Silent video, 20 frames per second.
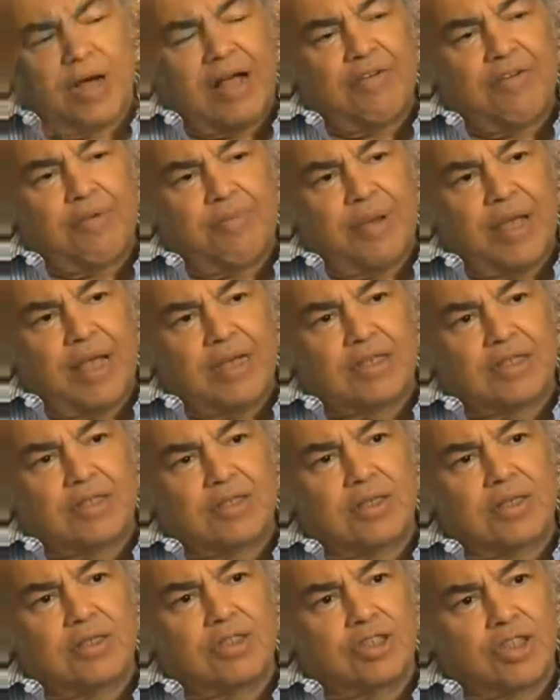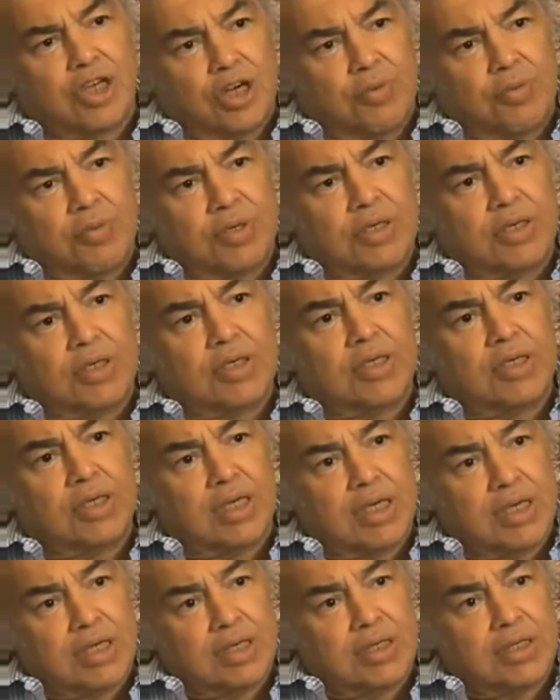private banks in Germany
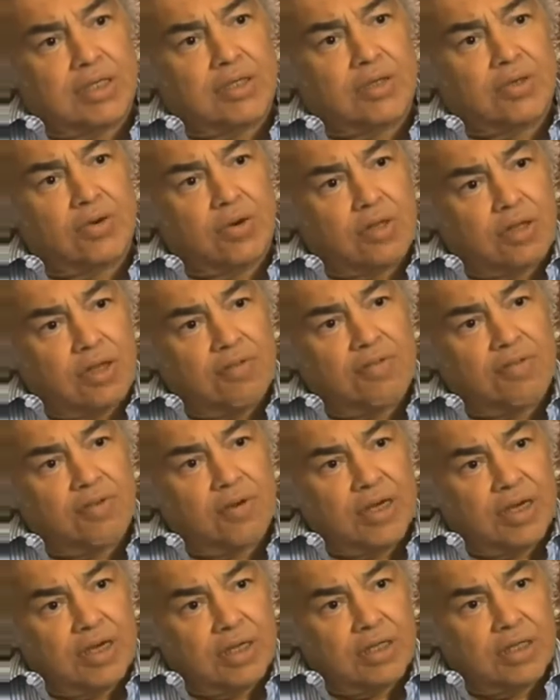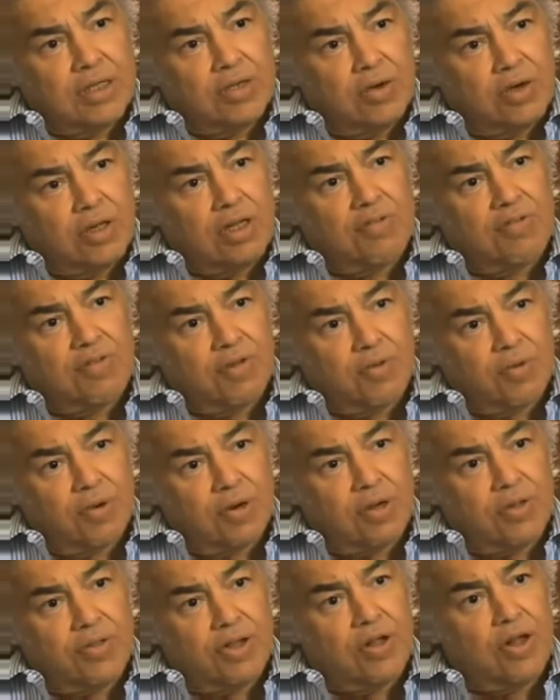and England, all over Italy, all over the
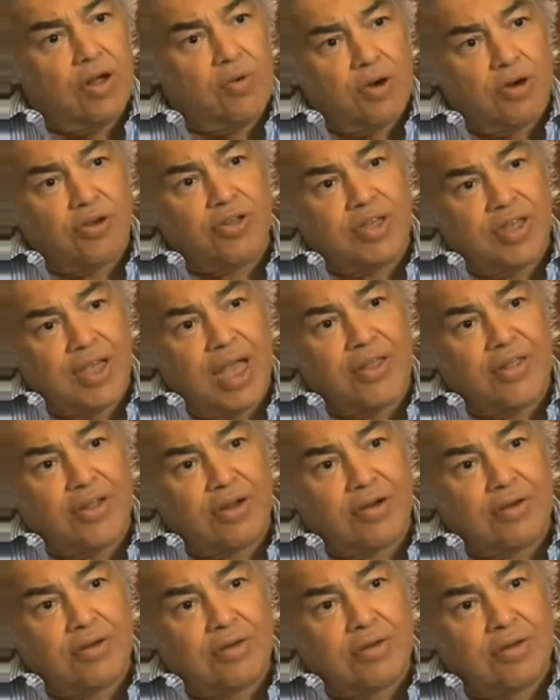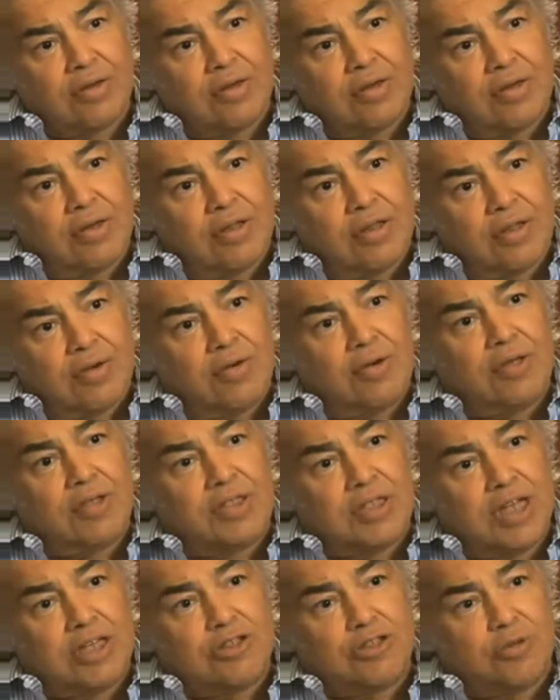world, they all work together. They're all
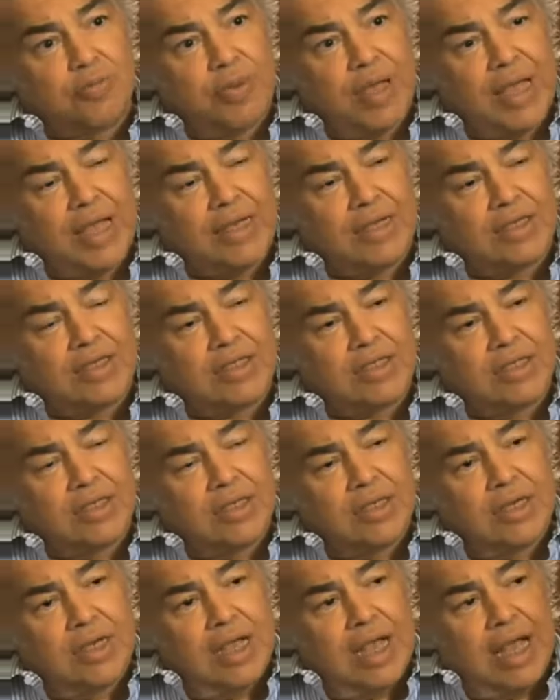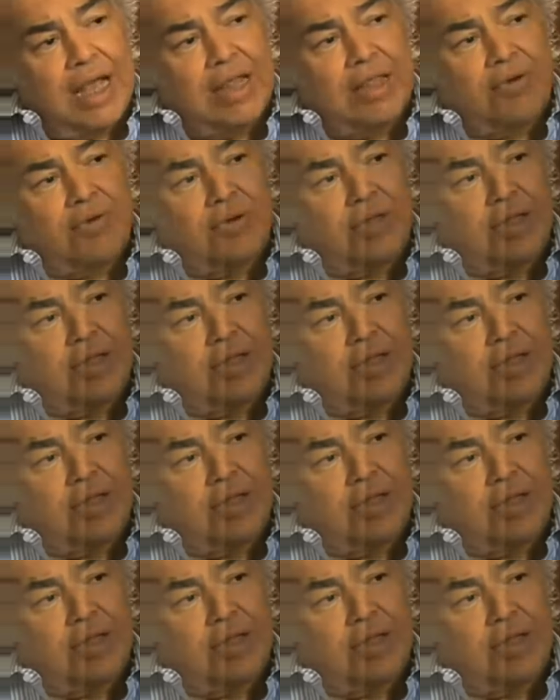central banks, and